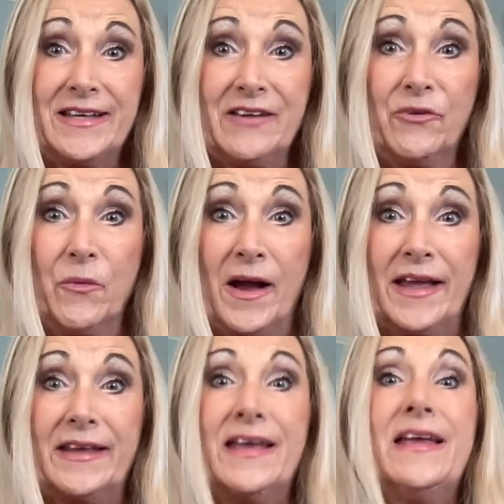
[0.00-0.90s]

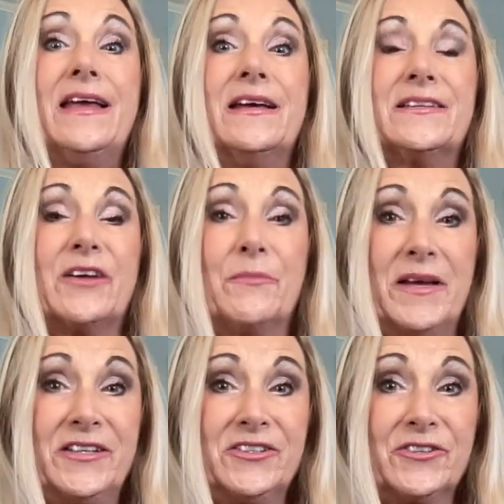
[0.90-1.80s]
giveaway. So
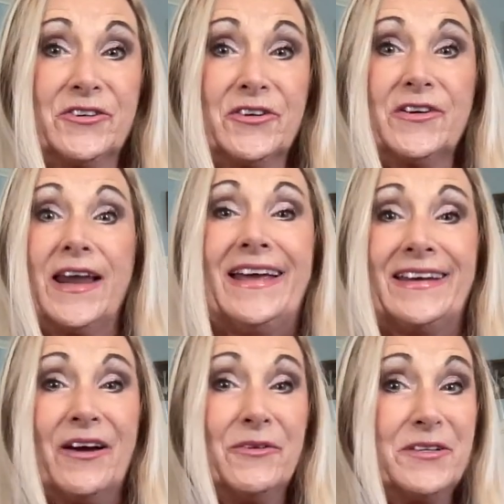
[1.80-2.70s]
be sure
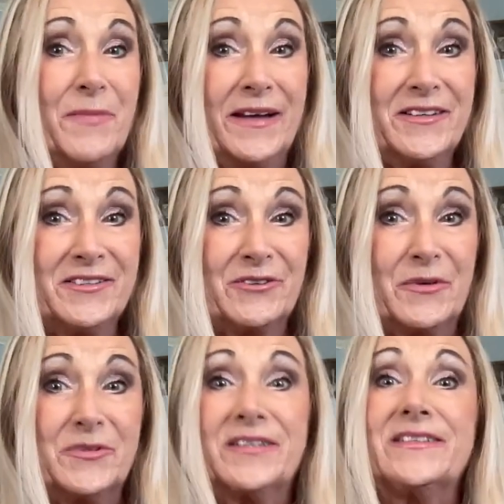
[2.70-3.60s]
and go to my
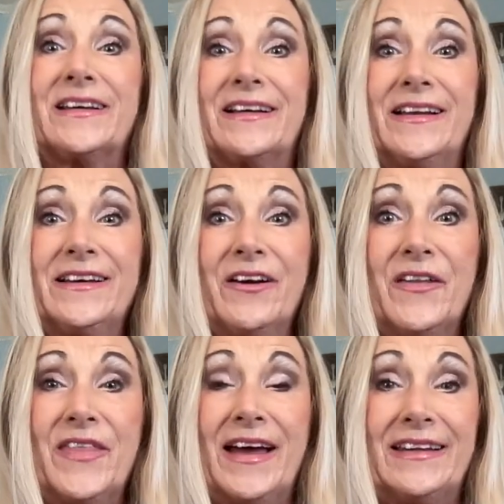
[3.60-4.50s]
descriptions and click
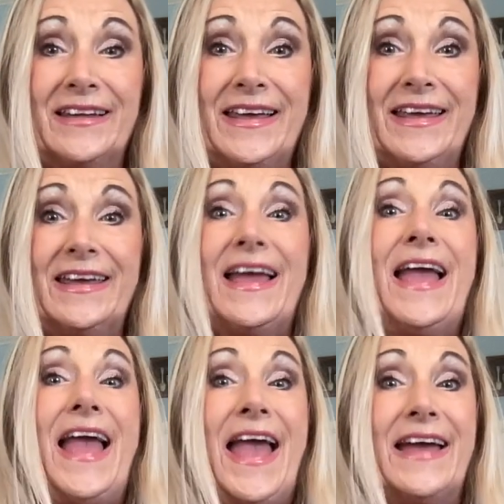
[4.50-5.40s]
on that link
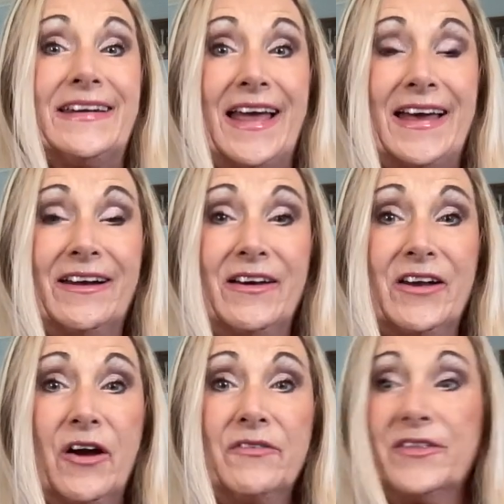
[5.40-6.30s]
and head
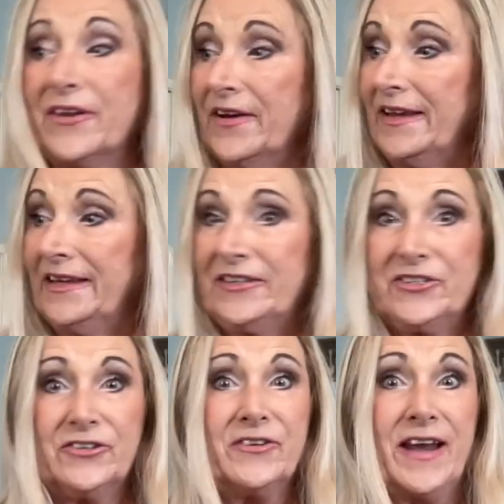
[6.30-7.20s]
on over there and
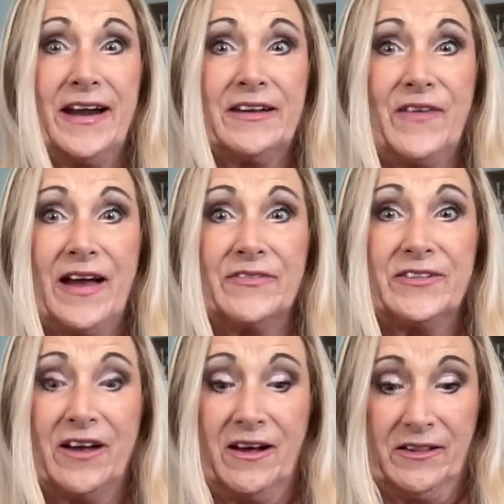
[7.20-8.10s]
get your
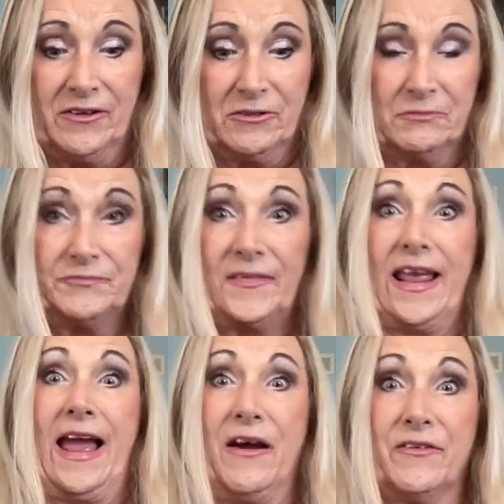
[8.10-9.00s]
$95
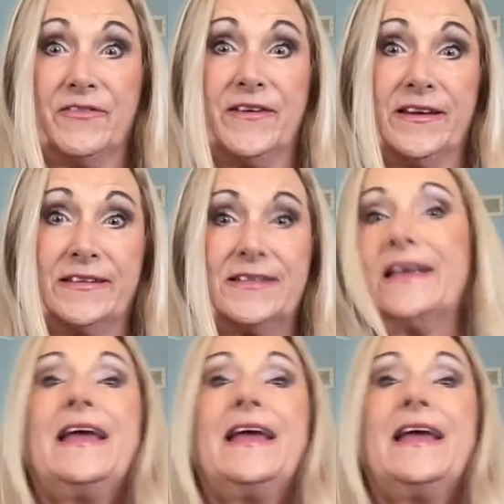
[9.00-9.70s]
outfit.